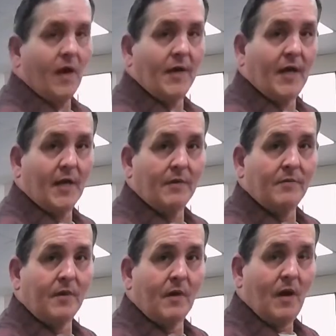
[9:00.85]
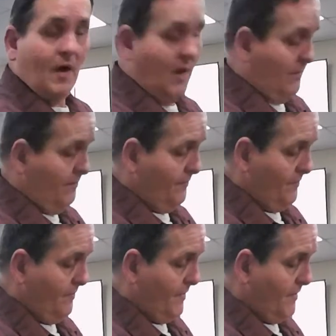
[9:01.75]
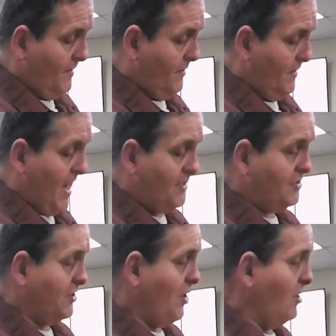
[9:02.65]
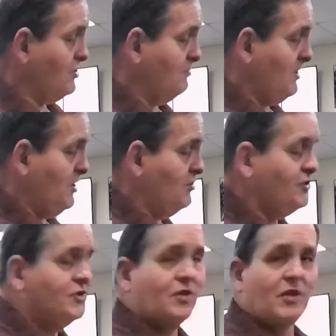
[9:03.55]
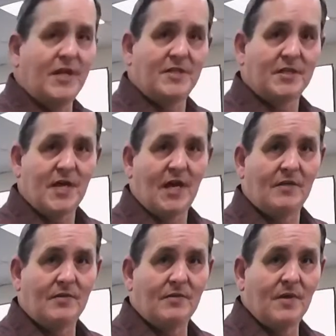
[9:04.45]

Again, gauges can also be used to leak detect.